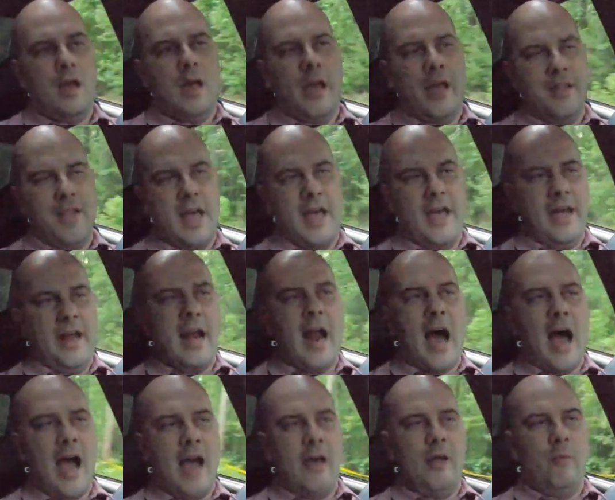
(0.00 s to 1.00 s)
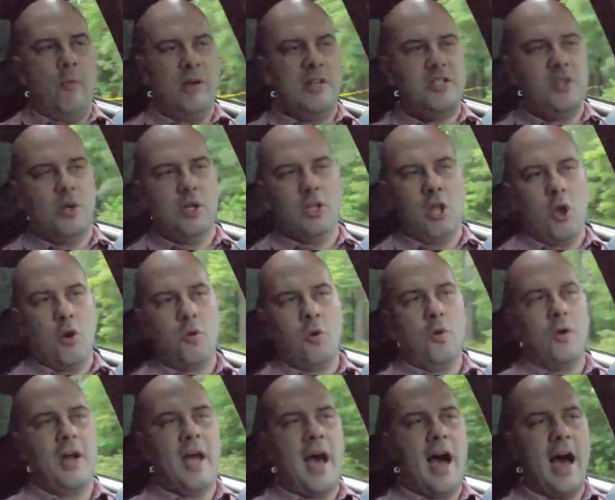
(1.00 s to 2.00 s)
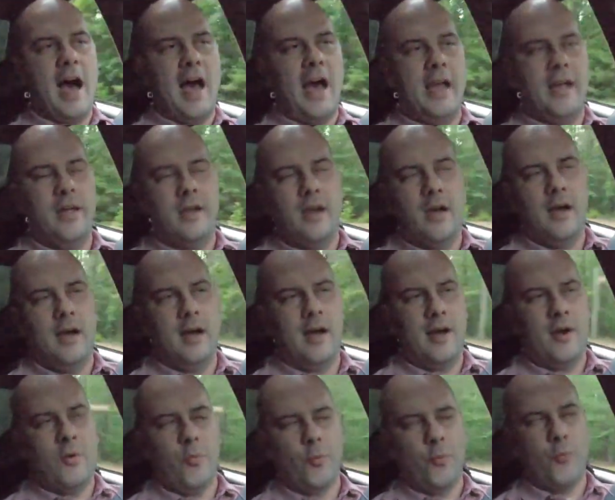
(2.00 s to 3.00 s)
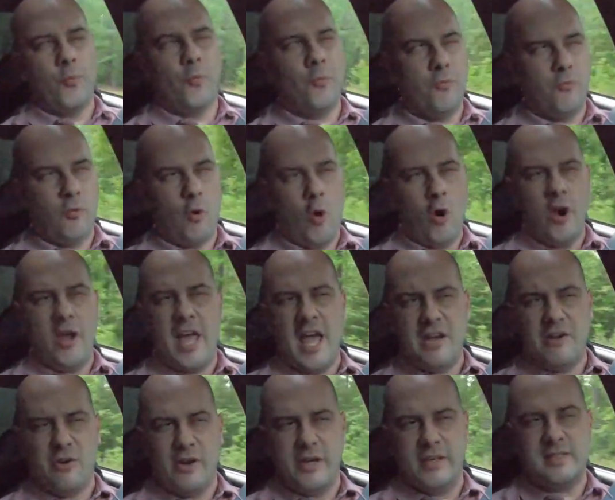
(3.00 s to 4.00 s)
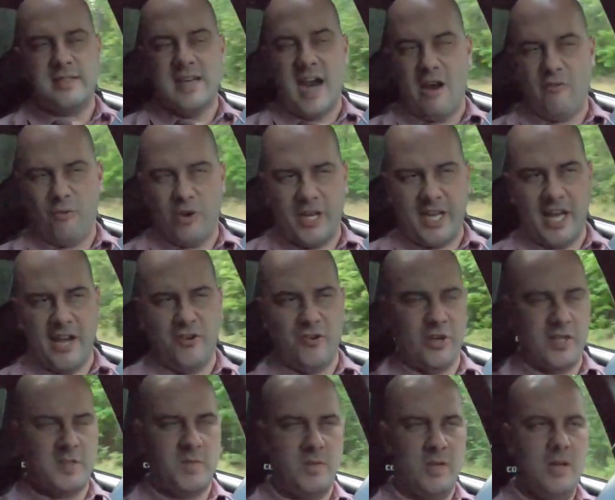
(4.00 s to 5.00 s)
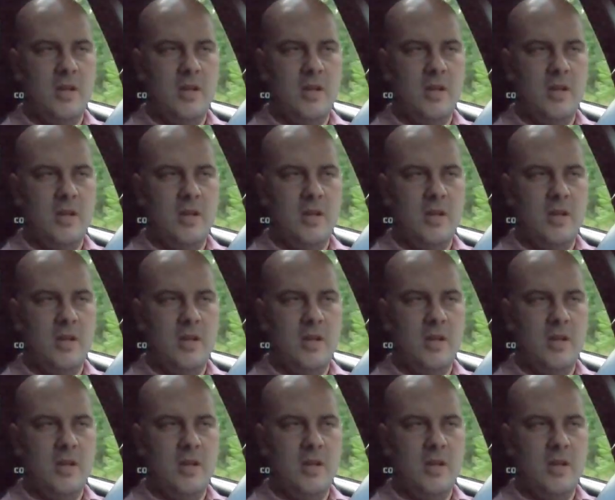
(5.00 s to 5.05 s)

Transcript: And then I went to a local guy, Roy Hendricks, not Rick Hendricks,